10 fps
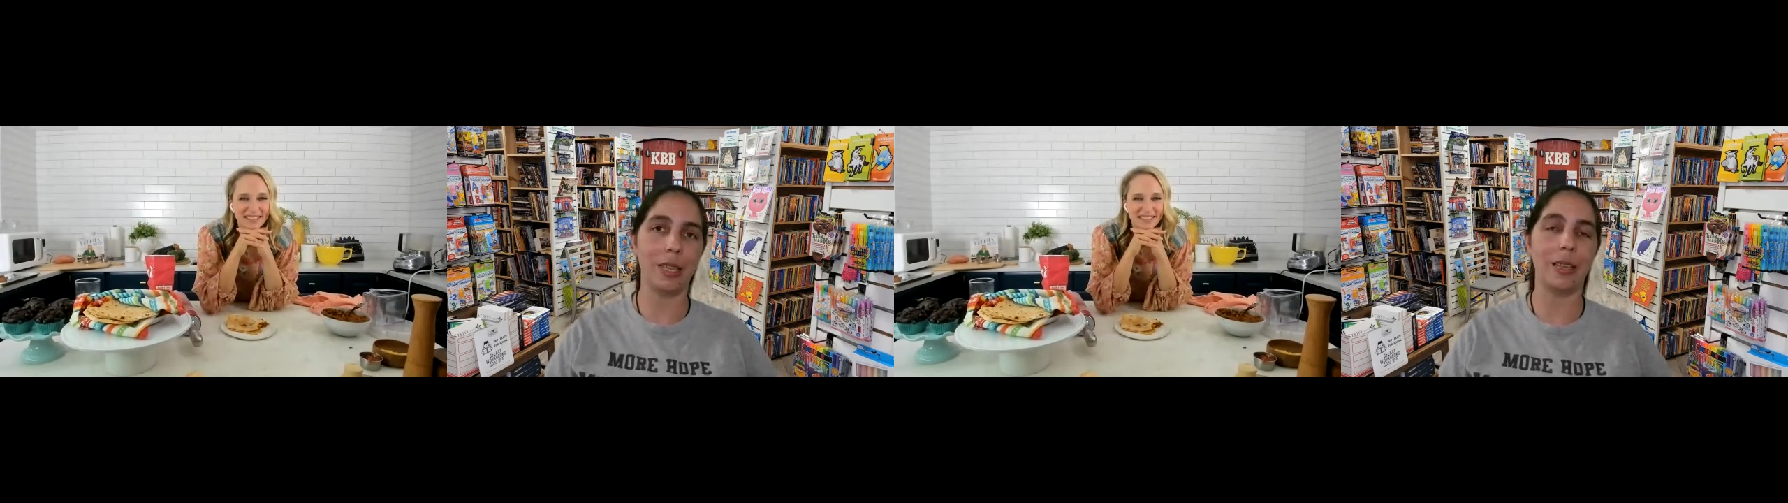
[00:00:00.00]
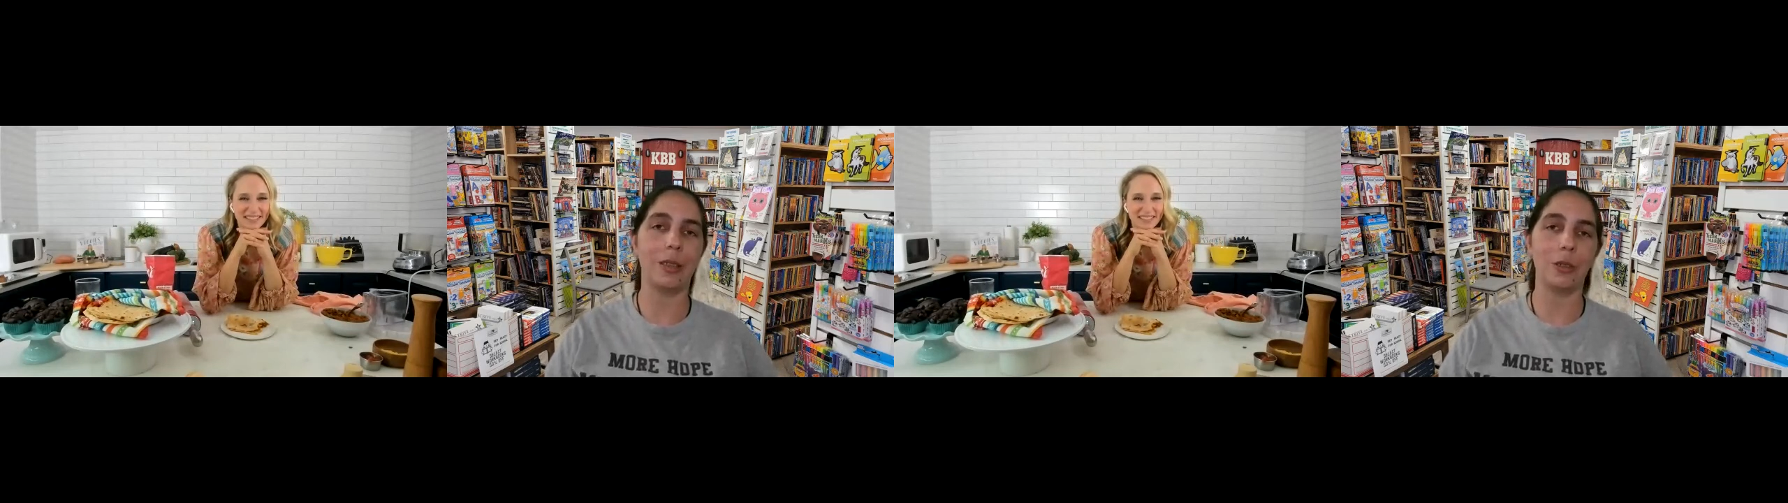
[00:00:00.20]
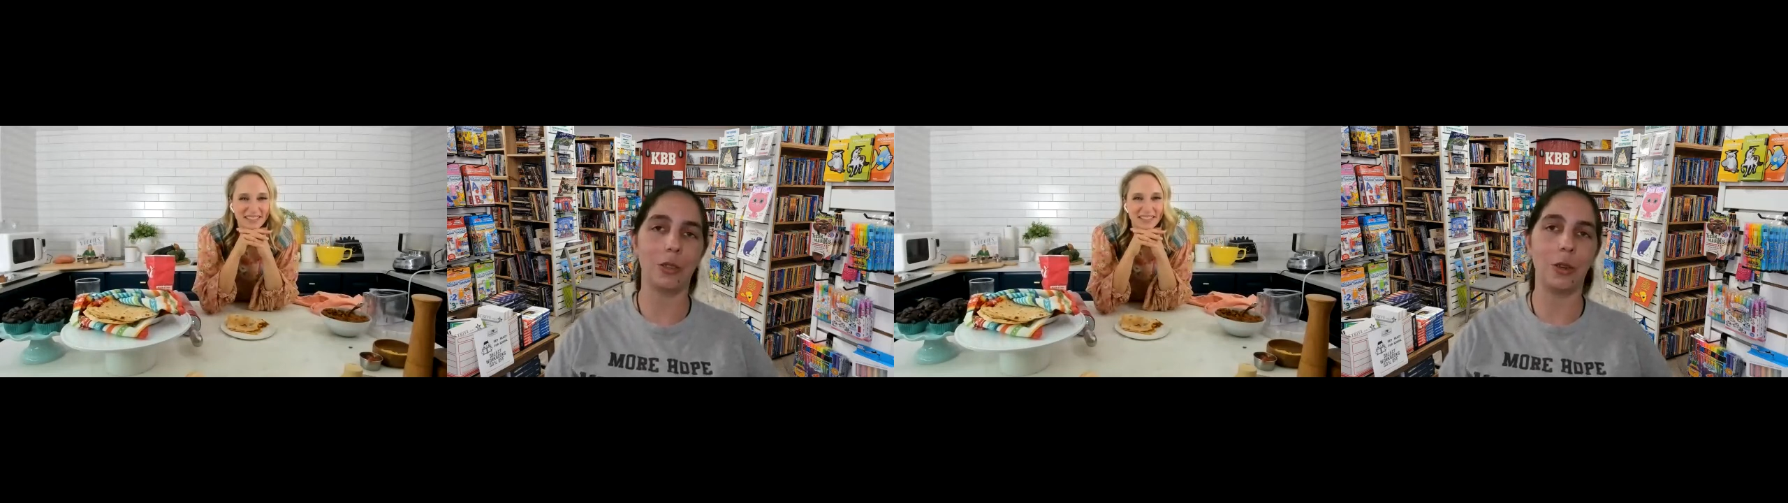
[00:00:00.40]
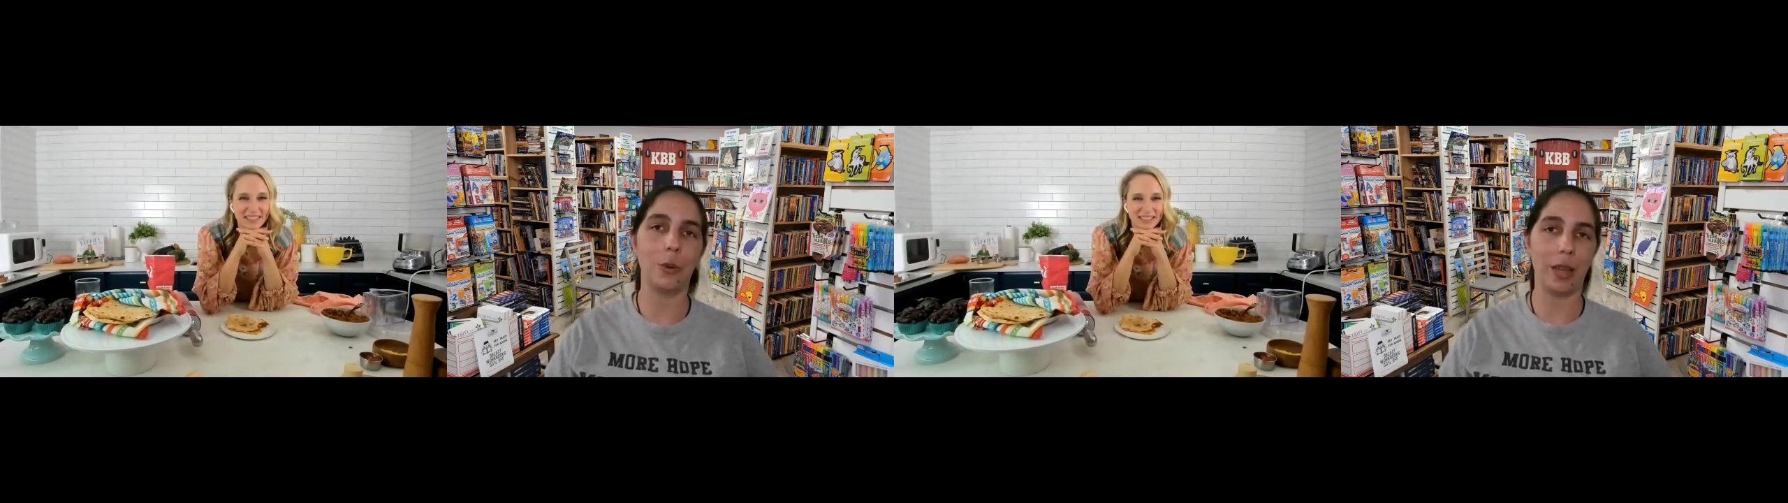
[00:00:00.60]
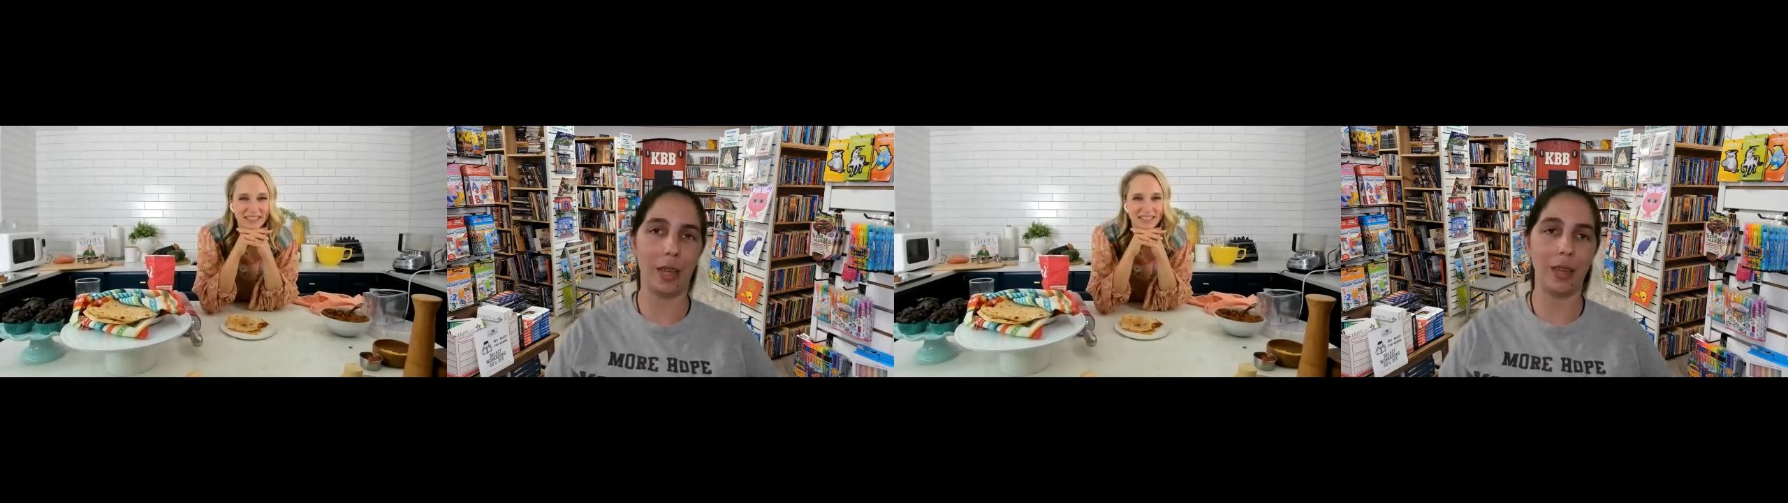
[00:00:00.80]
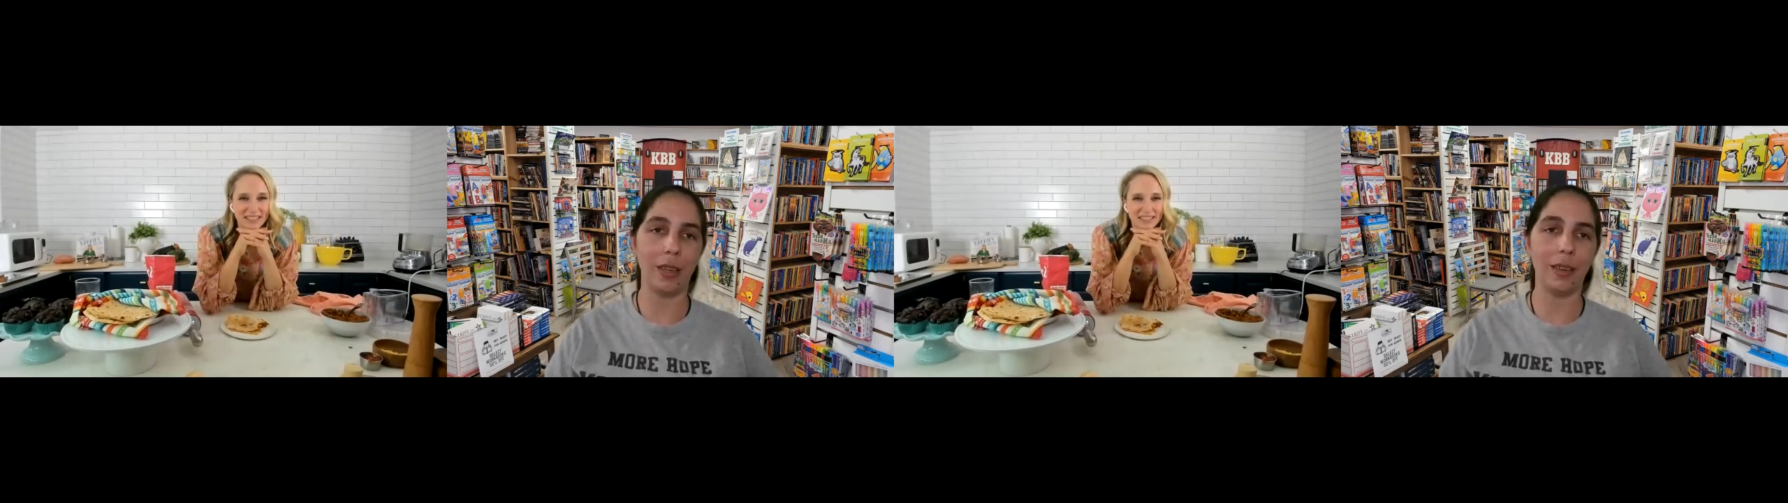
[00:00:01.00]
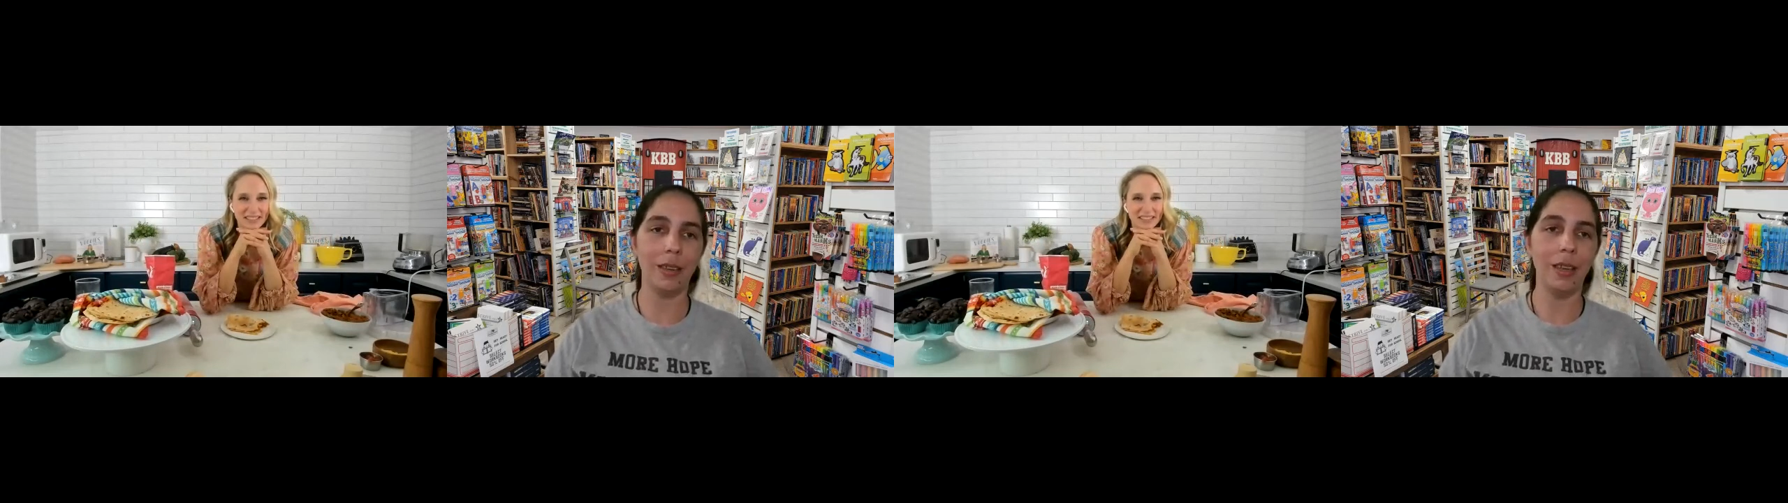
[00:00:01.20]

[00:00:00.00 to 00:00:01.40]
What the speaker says: like, there's no way.